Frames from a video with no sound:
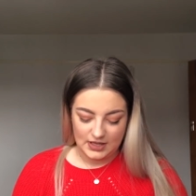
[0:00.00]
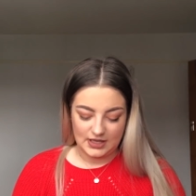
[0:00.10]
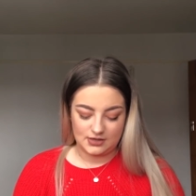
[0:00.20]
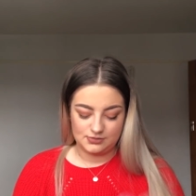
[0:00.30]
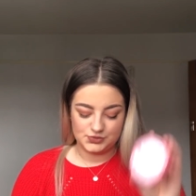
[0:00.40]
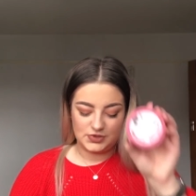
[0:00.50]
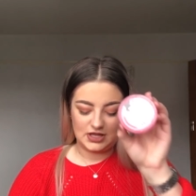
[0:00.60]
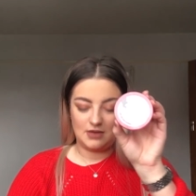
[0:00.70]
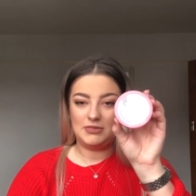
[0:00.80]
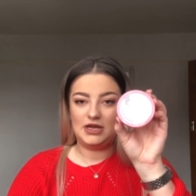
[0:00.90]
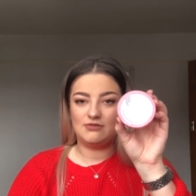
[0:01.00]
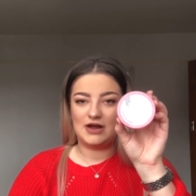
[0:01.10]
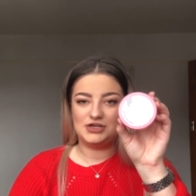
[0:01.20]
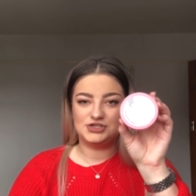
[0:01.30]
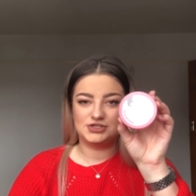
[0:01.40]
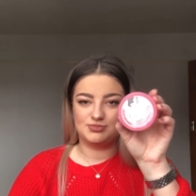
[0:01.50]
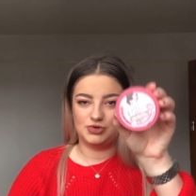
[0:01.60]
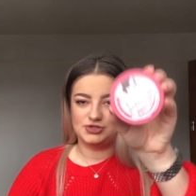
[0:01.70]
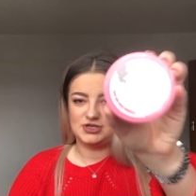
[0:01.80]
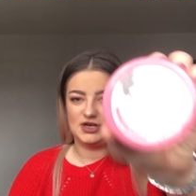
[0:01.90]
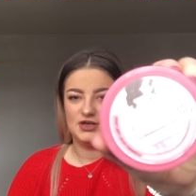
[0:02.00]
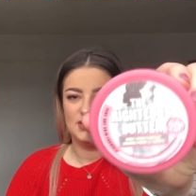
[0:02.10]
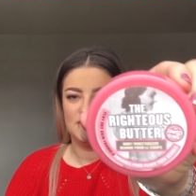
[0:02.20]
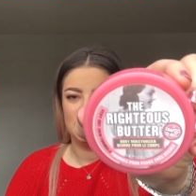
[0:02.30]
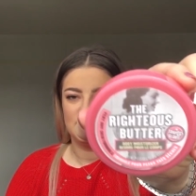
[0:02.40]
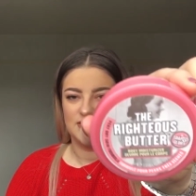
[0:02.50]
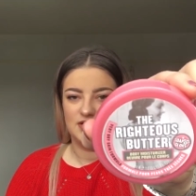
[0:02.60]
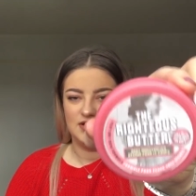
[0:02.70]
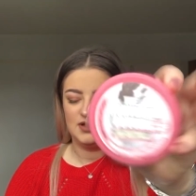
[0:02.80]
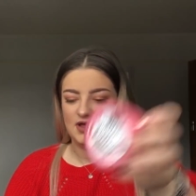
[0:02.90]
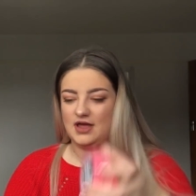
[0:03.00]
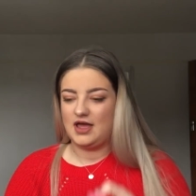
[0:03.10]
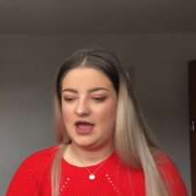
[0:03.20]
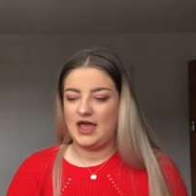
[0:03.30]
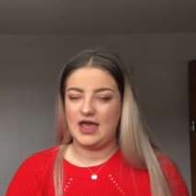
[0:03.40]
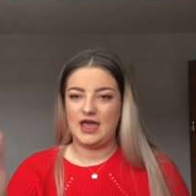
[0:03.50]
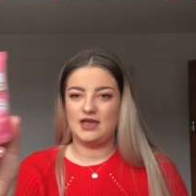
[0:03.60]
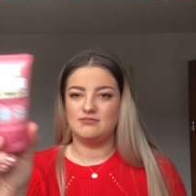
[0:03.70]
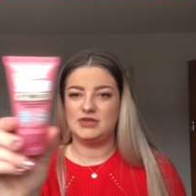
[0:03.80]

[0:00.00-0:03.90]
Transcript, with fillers: It comes with a mini righteous butter, a